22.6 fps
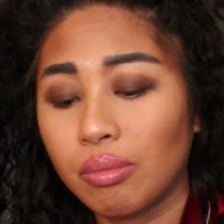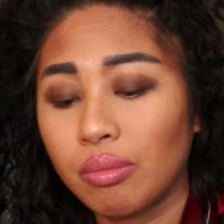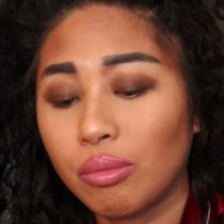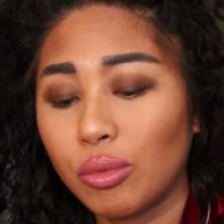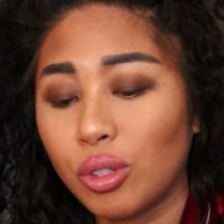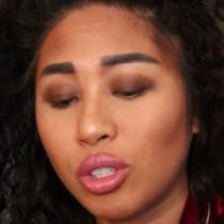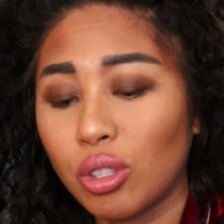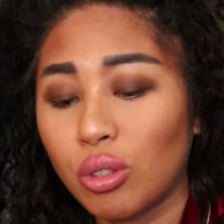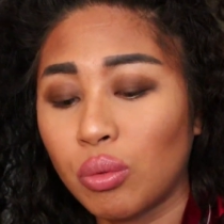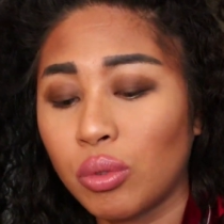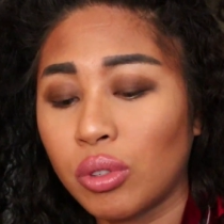
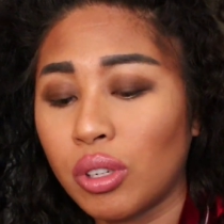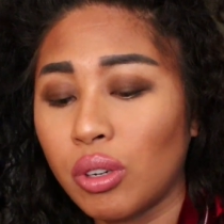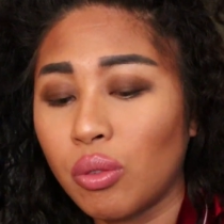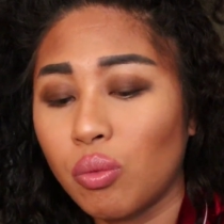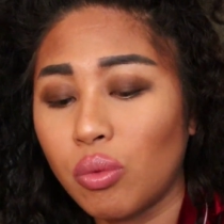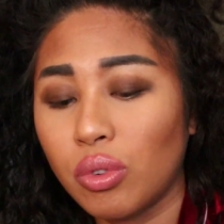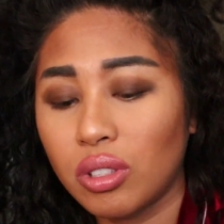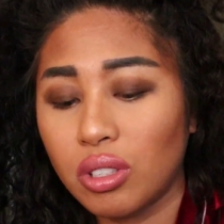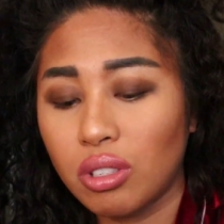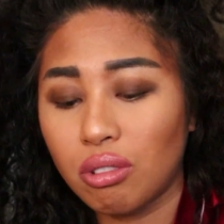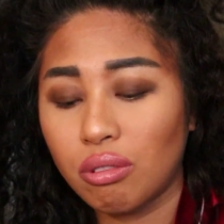we're just
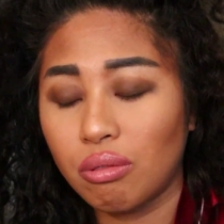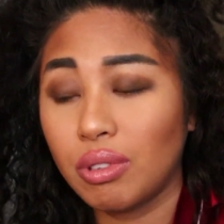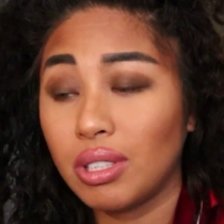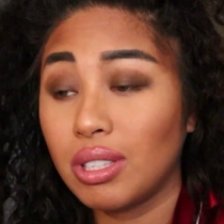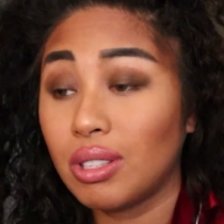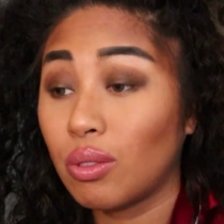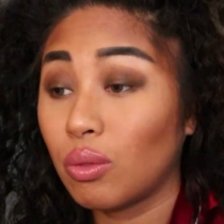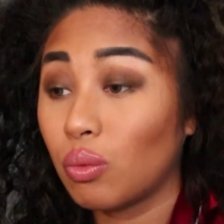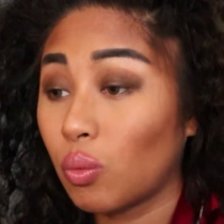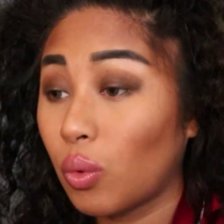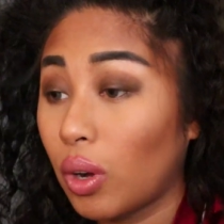wondering, was there a
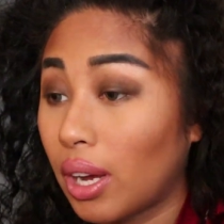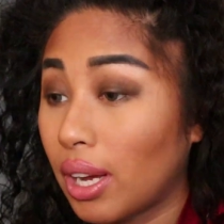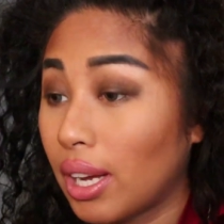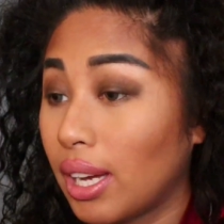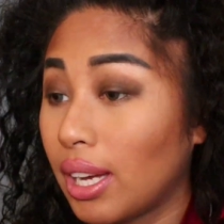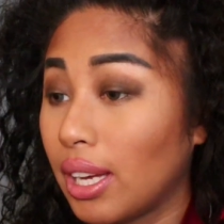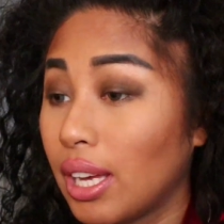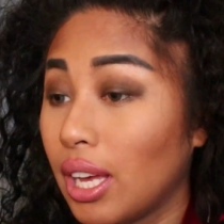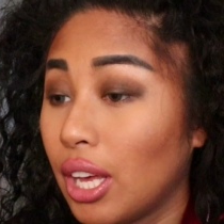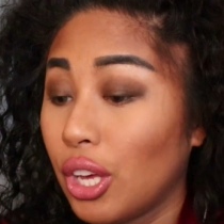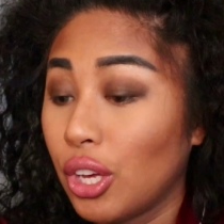reason
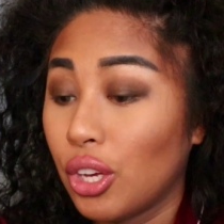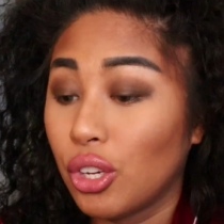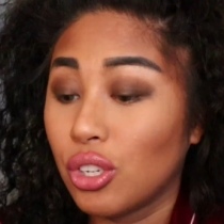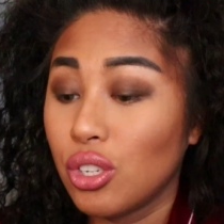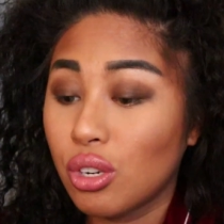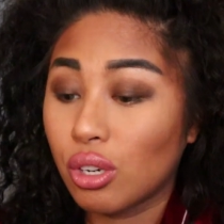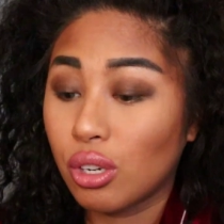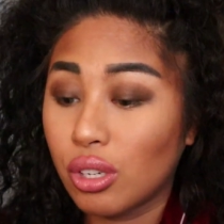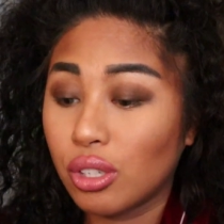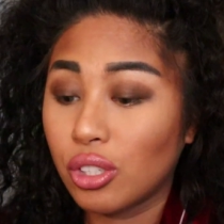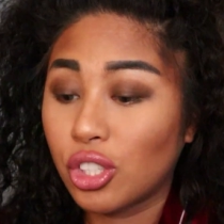why
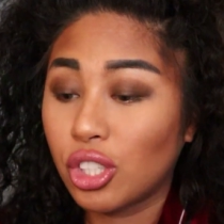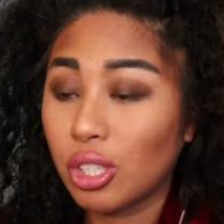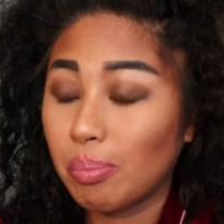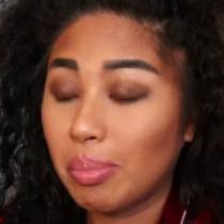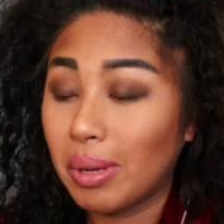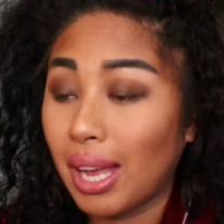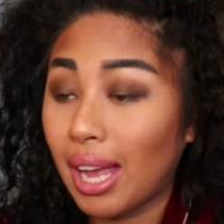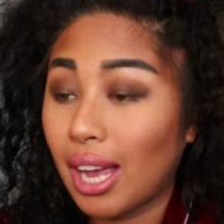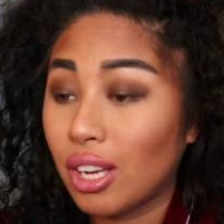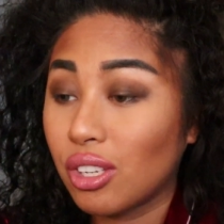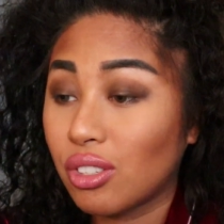your
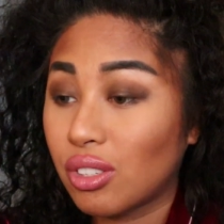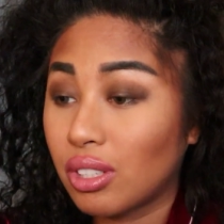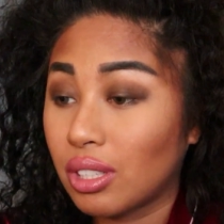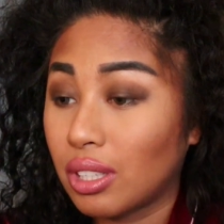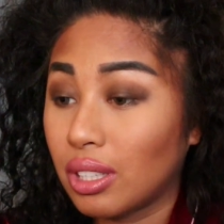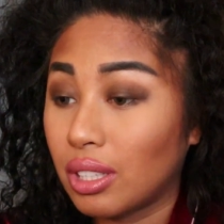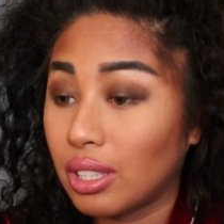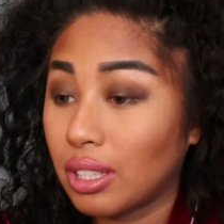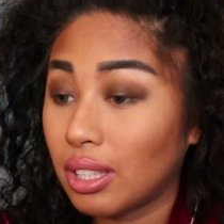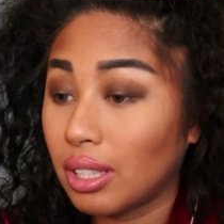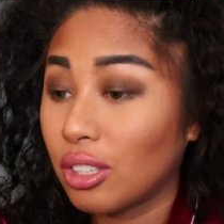shipping
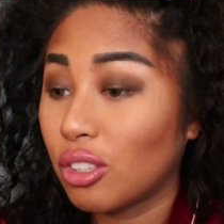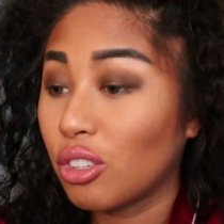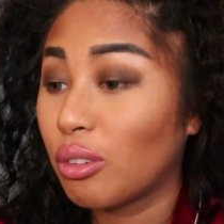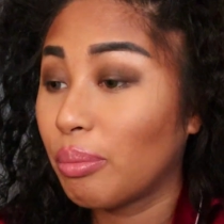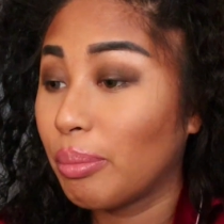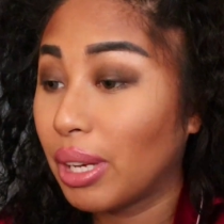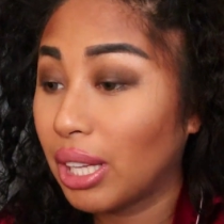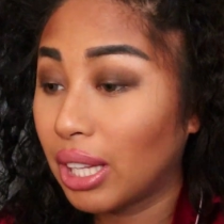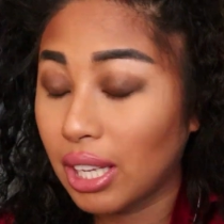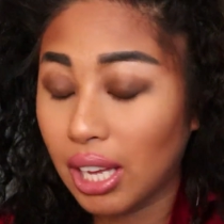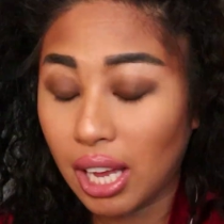address and your
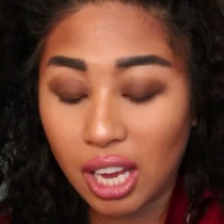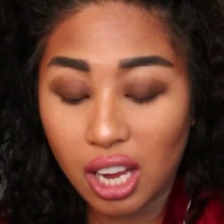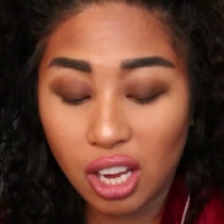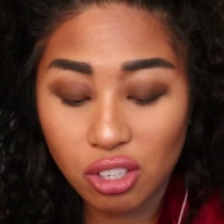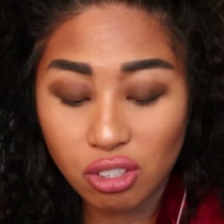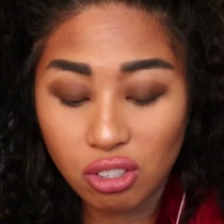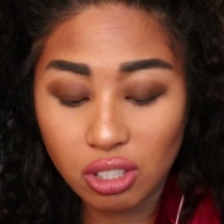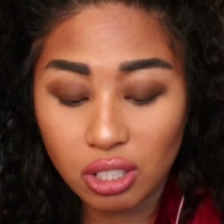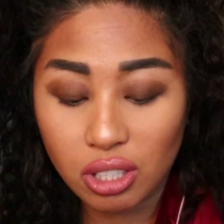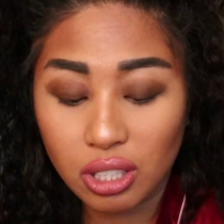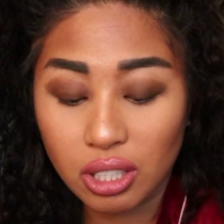billing
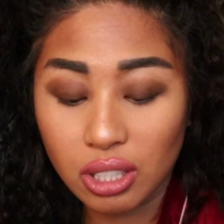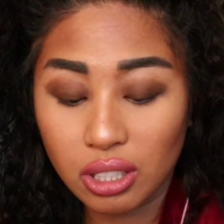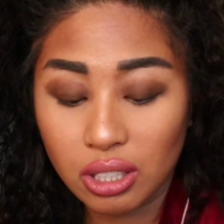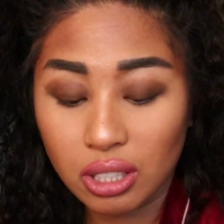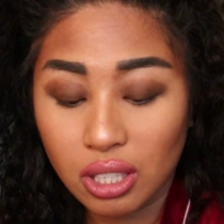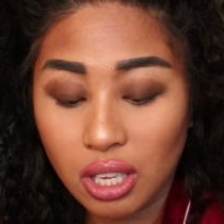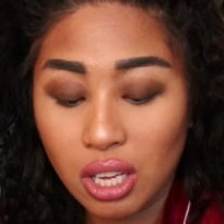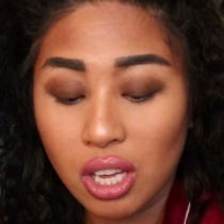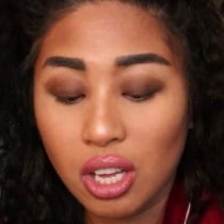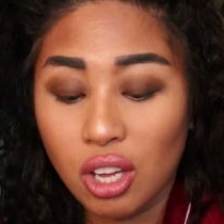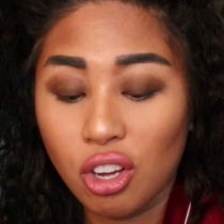
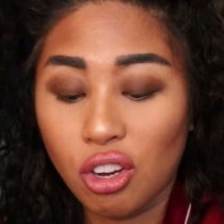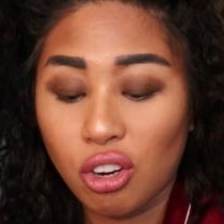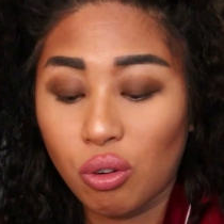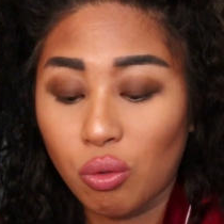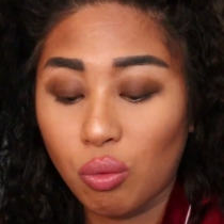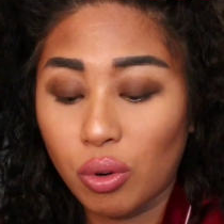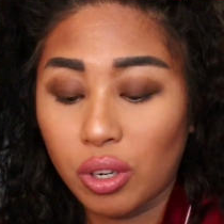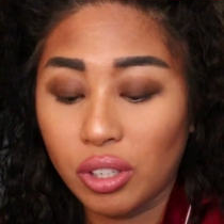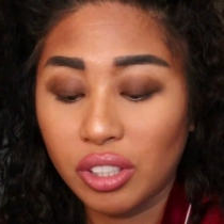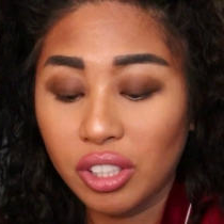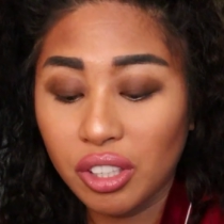address
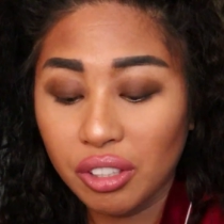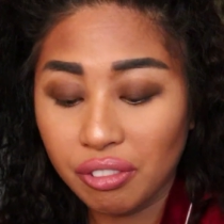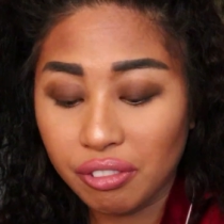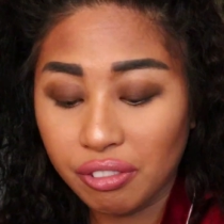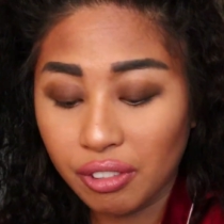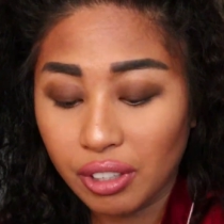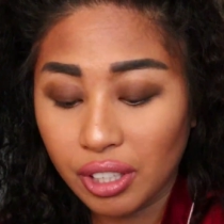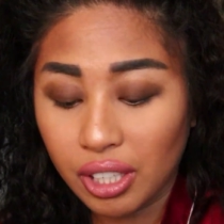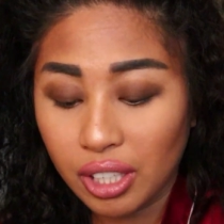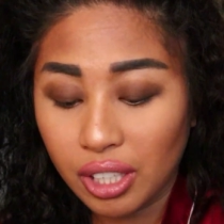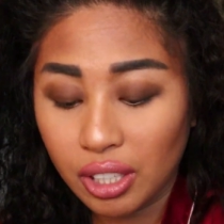were
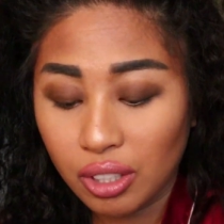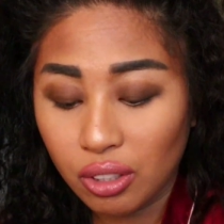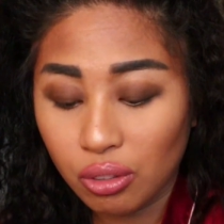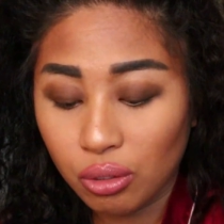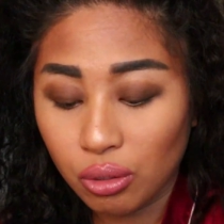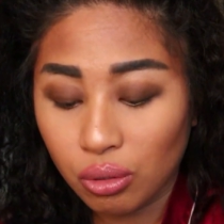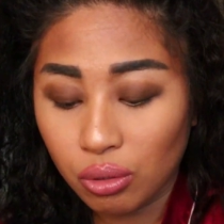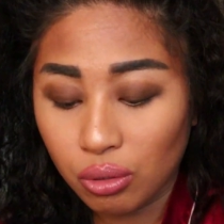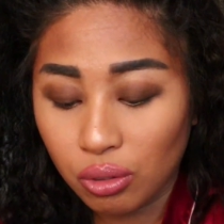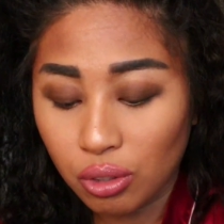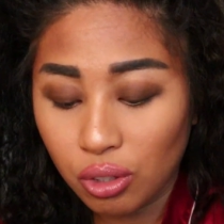different
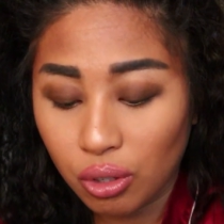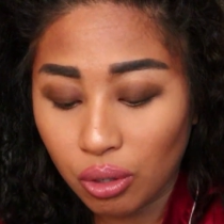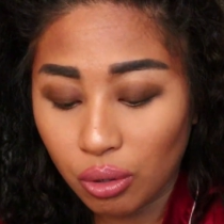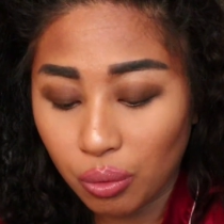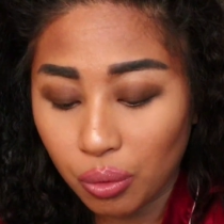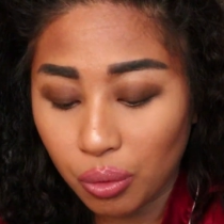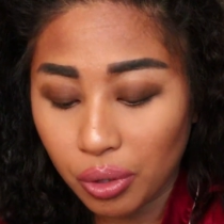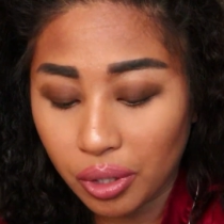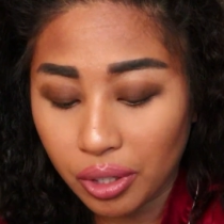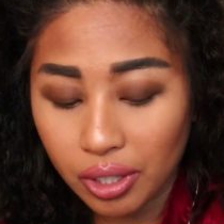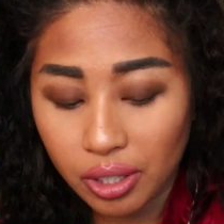on your
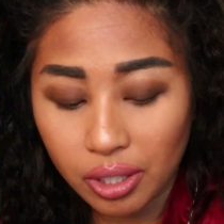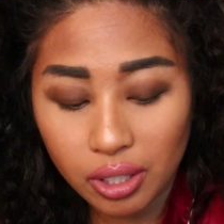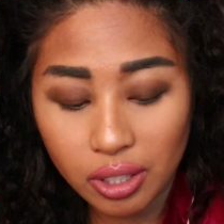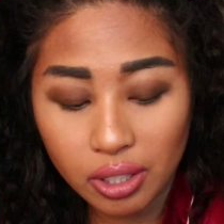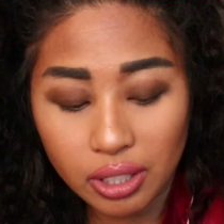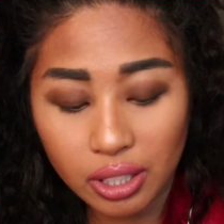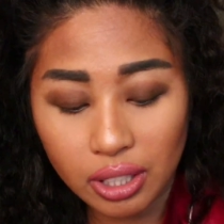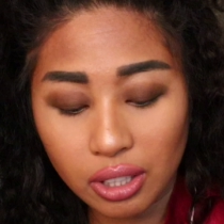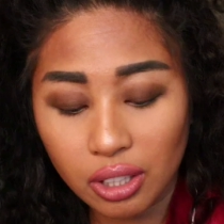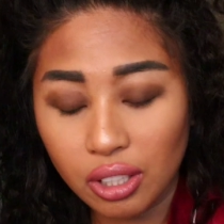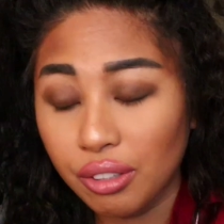
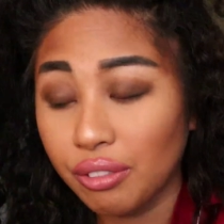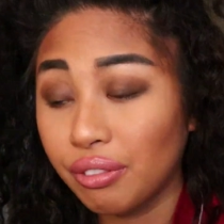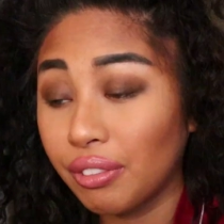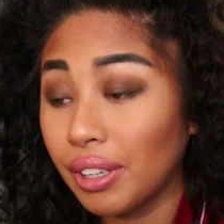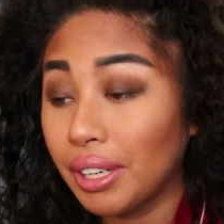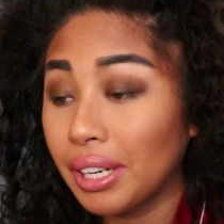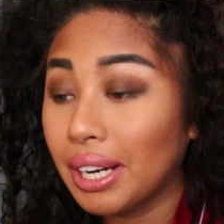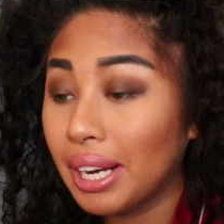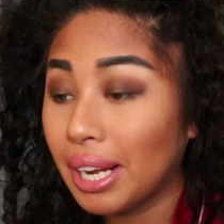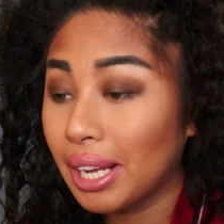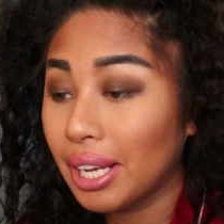orders and
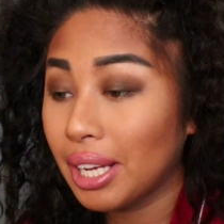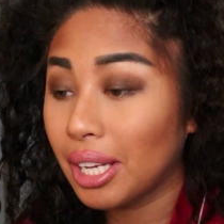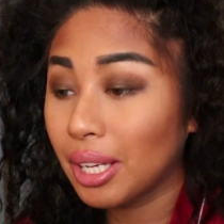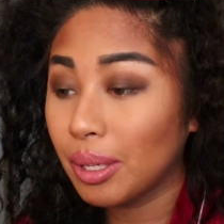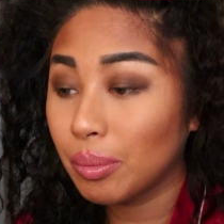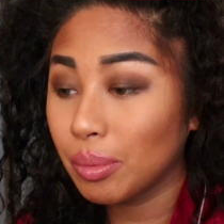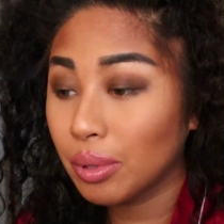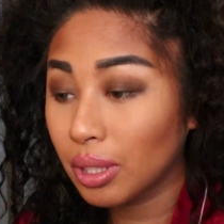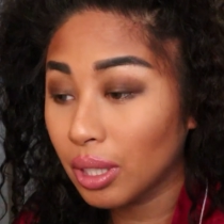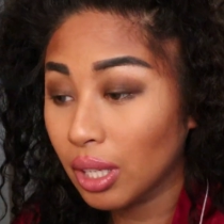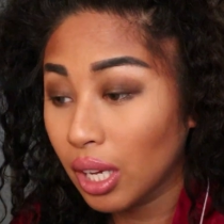different
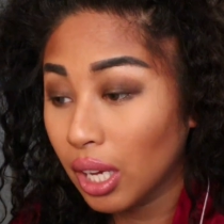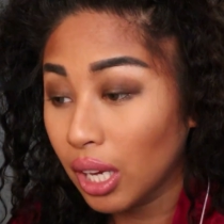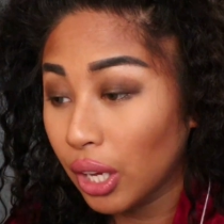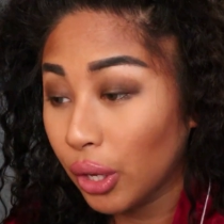names?